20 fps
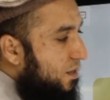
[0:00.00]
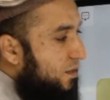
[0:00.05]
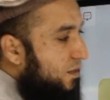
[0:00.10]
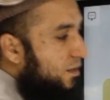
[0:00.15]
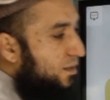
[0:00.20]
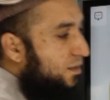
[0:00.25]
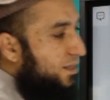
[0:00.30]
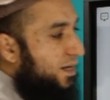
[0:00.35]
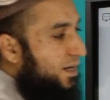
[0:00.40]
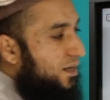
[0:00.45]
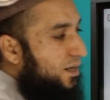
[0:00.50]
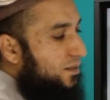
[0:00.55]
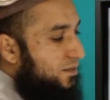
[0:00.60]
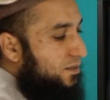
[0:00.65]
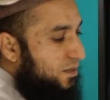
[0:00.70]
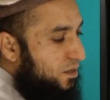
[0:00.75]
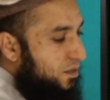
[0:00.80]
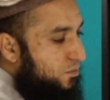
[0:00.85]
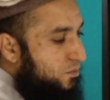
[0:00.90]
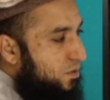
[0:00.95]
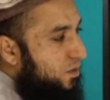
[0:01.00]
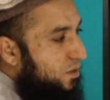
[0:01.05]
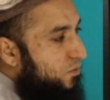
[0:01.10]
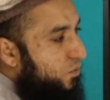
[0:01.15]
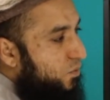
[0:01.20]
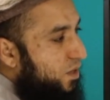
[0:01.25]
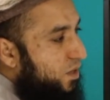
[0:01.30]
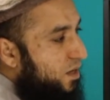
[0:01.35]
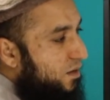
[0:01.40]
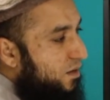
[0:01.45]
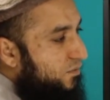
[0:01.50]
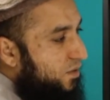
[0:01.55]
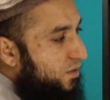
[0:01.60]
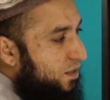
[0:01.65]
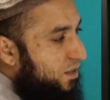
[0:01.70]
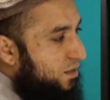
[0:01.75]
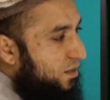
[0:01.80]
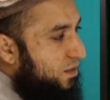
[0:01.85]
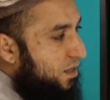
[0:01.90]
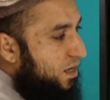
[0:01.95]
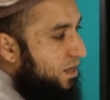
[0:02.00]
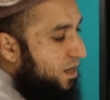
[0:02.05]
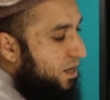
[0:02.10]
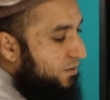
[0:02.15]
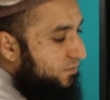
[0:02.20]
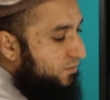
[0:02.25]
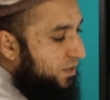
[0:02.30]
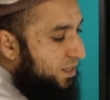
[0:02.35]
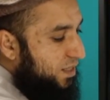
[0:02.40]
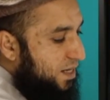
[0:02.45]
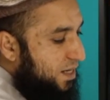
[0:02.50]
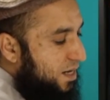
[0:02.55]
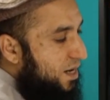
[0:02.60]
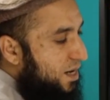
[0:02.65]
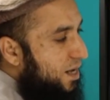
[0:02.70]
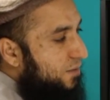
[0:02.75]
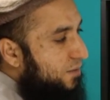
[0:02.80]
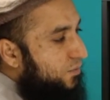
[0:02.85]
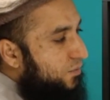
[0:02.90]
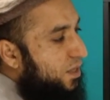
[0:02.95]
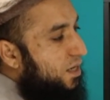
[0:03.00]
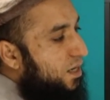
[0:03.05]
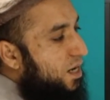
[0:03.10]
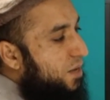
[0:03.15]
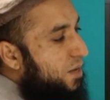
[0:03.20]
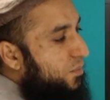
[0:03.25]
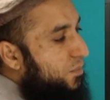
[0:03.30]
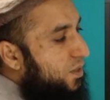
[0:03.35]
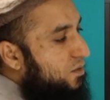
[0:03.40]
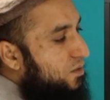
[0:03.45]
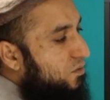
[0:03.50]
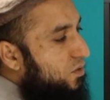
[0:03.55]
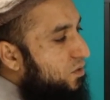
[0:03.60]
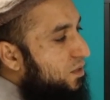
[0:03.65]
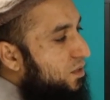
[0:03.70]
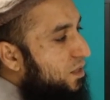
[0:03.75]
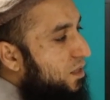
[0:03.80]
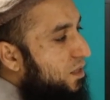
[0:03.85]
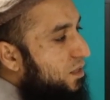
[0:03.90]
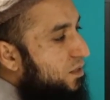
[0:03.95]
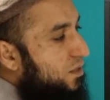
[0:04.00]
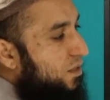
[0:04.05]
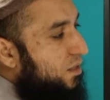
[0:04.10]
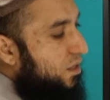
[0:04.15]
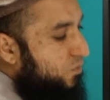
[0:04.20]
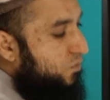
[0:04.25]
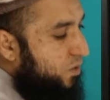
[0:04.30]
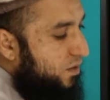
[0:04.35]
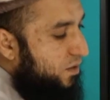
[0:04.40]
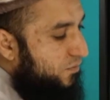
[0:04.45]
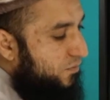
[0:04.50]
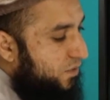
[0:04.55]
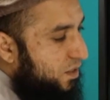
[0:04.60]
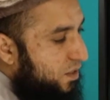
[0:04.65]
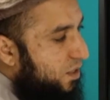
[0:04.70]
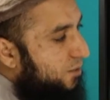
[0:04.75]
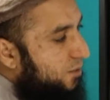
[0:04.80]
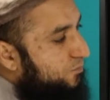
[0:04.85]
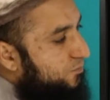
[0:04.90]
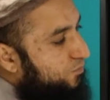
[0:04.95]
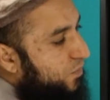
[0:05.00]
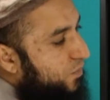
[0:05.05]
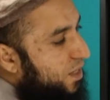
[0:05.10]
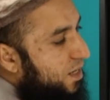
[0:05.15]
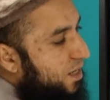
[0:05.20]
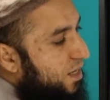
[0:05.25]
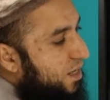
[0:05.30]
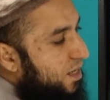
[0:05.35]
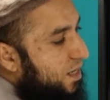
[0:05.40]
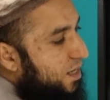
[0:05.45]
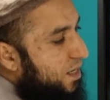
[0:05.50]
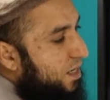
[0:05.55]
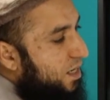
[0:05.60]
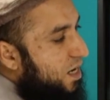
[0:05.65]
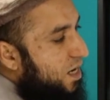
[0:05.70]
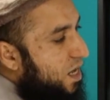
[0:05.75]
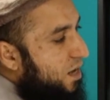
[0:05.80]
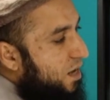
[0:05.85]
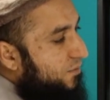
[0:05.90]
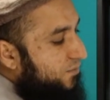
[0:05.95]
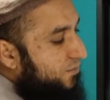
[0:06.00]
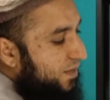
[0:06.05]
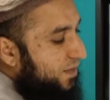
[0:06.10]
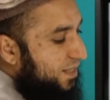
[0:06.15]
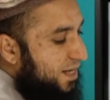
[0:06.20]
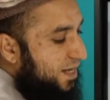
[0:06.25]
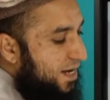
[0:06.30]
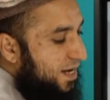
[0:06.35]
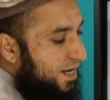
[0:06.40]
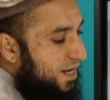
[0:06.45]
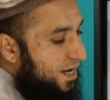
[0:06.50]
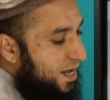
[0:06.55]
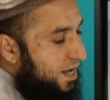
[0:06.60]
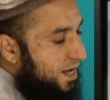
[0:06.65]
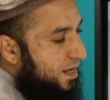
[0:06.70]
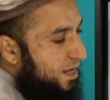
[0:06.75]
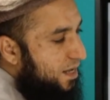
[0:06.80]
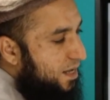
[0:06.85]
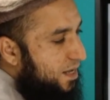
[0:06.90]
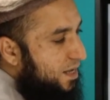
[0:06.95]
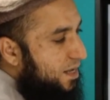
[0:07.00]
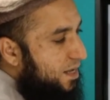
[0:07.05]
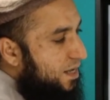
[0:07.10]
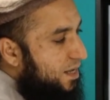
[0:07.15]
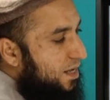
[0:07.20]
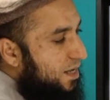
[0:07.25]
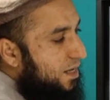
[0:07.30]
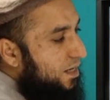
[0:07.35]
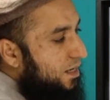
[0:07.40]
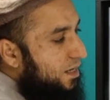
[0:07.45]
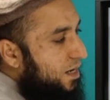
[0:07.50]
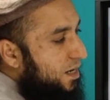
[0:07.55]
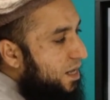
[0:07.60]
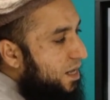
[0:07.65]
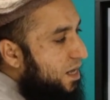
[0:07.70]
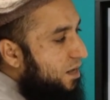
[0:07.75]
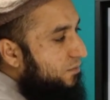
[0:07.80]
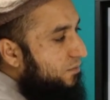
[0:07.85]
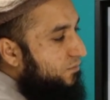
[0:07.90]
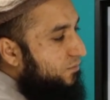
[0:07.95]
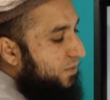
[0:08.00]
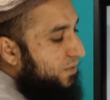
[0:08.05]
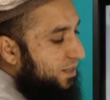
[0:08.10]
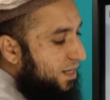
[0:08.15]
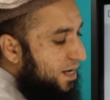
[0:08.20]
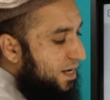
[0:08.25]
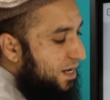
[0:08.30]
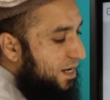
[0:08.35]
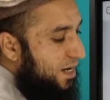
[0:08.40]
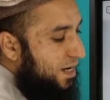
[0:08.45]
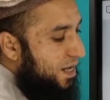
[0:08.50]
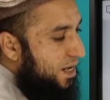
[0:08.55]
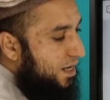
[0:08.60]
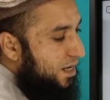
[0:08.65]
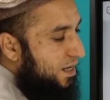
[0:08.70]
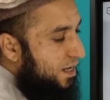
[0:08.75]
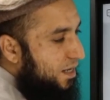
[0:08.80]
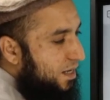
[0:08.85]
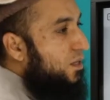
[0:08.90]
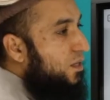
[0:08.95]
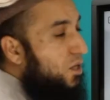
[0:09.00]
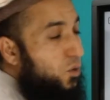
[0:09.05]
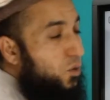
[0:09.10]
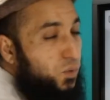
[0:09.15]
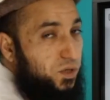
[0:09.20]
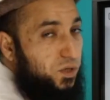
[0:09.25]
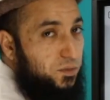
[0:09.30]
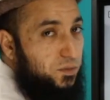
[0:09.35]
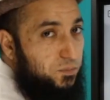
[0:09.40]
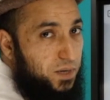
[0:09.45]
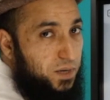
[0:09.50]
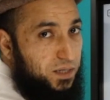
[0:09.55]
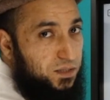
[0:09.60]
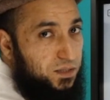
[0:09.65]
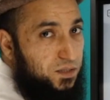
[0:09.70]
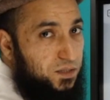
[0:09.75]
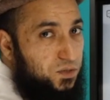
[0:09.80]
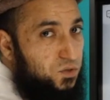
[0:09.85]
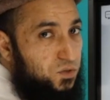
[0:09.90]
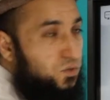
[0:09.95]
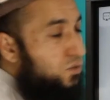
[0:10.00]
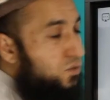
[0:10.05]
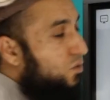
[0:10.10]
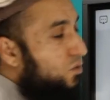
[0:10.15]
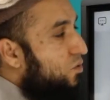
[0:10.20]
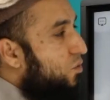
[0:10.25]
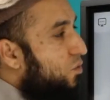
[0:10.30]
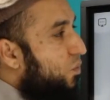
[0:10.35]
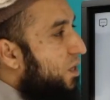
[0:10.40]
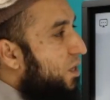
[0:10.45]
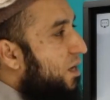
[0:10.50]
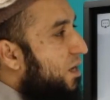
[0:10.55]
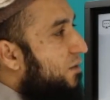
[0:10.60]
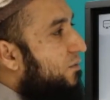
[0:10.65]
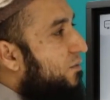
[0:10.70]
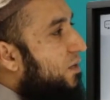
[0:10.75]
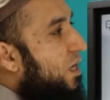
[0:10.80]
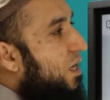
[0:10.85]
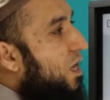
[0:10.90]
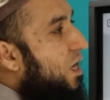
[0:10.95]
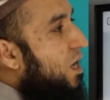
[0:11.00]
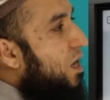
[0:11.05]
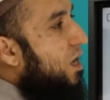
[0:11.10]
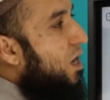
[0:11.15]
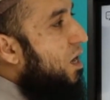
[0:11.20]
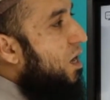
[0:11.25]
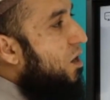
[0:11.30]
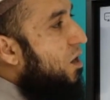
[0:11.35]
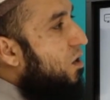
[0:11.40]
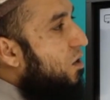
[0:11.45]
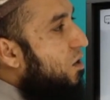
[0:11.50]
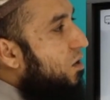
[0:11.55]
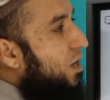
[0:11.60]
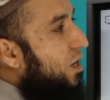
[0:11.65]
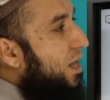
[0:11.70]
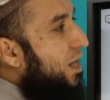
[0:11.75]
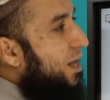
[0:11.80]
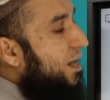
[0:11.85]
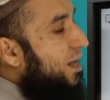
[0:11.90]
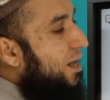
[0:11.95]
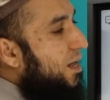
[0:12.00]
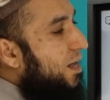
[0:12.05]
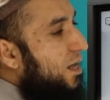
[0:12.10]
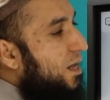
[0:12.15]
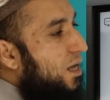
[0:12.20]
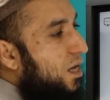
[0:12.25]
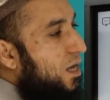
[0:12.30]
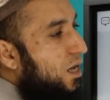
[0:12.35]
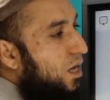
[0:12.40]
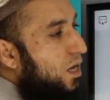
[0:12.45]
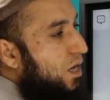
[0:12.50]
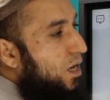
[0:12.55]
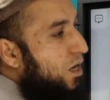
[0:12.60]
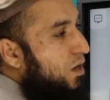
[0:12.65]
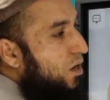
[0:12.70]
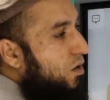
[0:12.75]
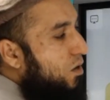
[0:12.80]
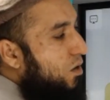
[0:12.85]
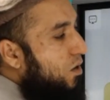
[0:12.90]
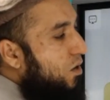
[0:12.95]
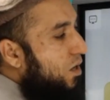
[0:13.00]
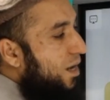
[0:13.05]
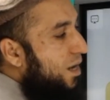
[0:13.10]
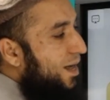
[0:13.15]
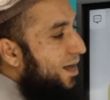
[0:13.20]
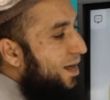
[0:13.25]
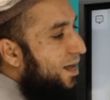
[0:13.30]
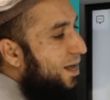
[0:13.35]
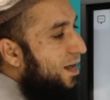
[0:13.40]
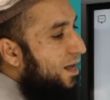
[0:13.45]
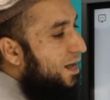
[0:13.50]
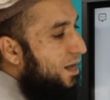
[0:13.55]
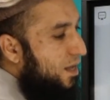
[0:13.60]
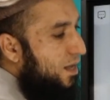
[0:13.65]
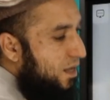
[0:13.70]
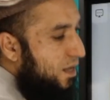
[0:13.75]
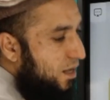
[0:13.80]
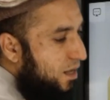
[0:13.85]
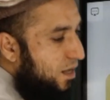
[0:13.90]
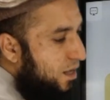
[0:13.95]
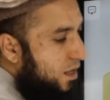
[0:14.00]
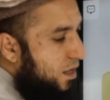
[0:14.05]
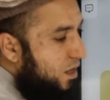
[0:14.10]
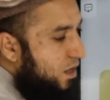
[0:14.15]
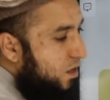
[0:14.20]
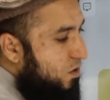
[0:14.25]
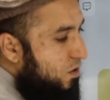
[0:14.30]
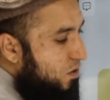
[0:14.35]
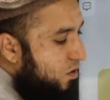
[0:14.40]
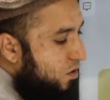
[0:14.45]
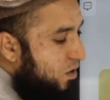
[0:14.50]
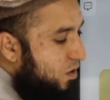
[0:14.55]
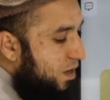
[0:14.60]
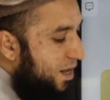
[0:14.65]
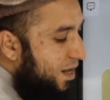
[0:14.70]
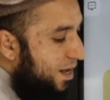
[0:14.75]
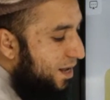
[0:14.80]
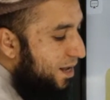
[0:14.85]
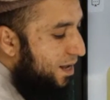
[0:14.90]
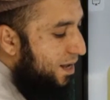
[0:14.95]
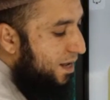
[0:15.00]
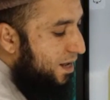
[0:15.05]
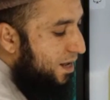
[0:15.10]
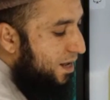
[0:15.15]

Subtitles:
The second syllable we have is lam fatha la. Lam is not silent, and we have fatha. Lam fatha la, lam fatha la. Now we combine these two, so we have khala, khala, khala,